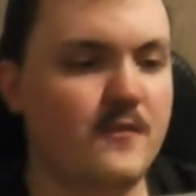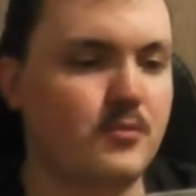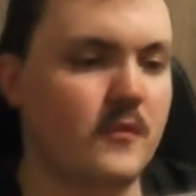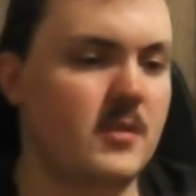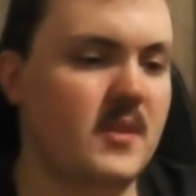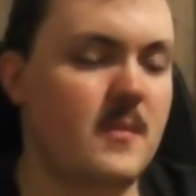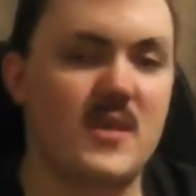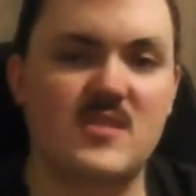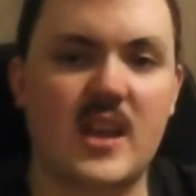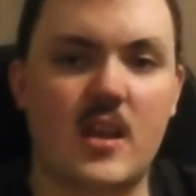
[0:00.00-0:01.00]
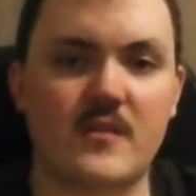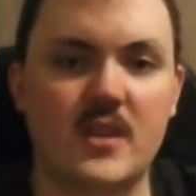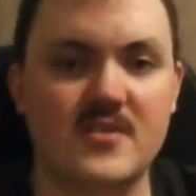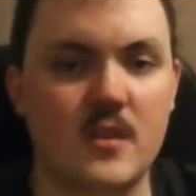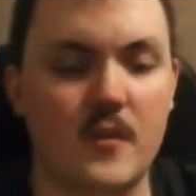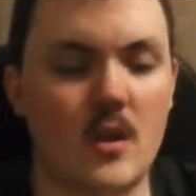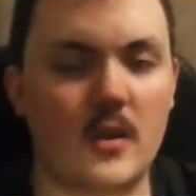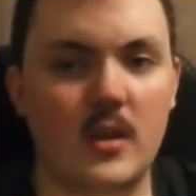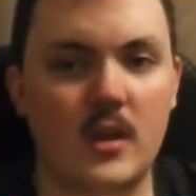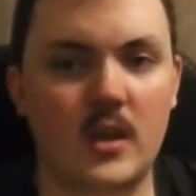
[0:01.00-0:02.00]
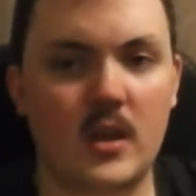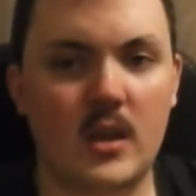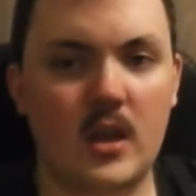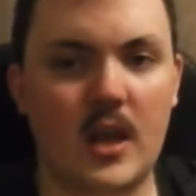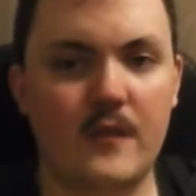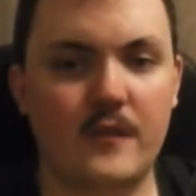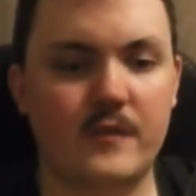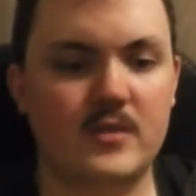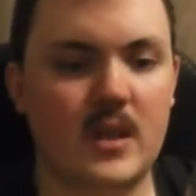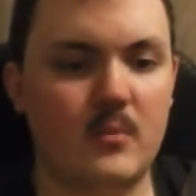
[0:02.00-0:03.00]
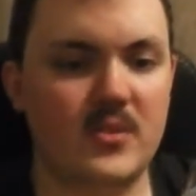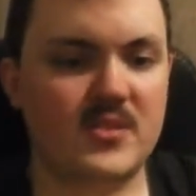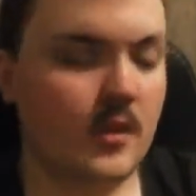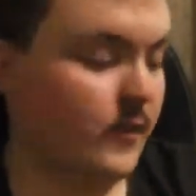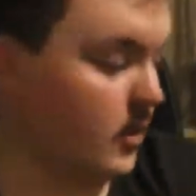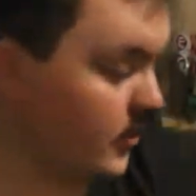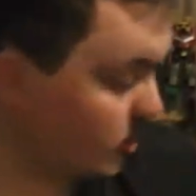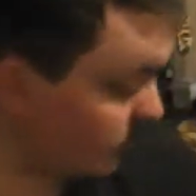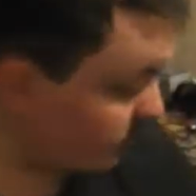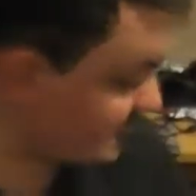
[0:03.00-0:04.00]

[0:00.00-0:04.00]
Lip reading: proven to be the best deck I've done so far. I've done with so far on the locals.